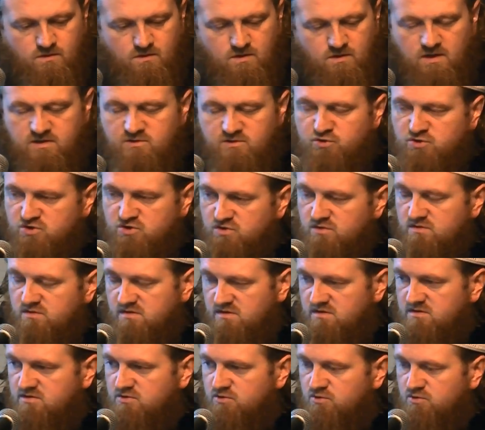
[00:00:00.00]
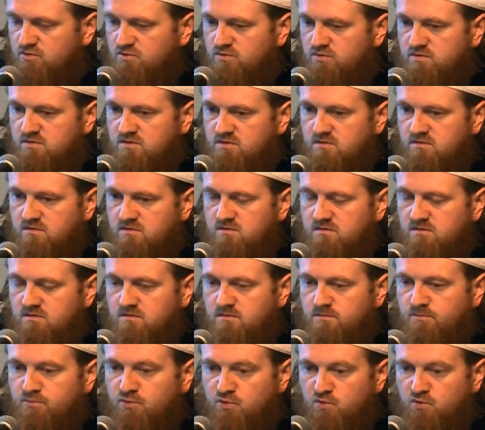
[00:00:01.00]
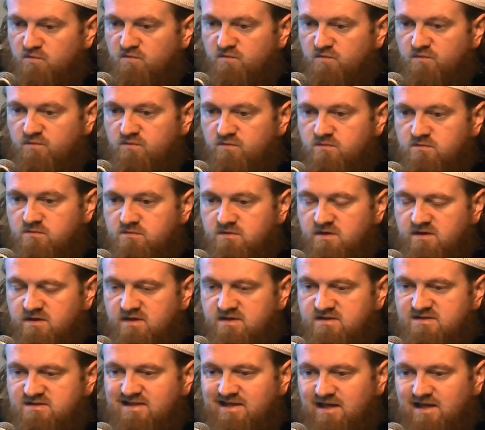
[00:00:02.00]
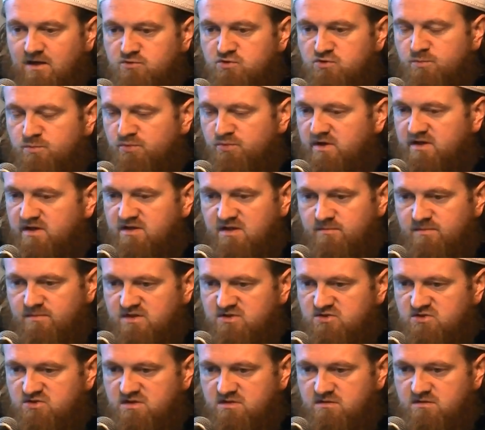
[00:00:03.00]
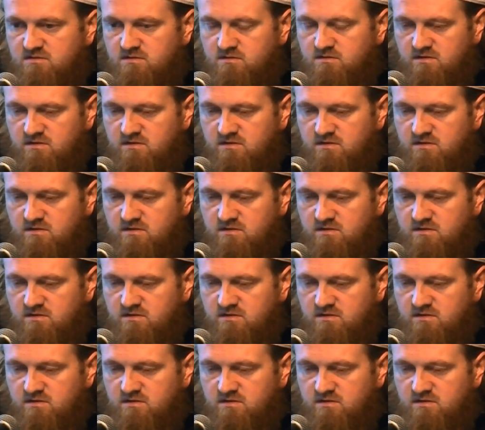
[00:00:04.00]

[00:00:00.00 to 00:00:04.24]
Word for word: and to, to, to uh, prove that it is allowed to pray in the masjid,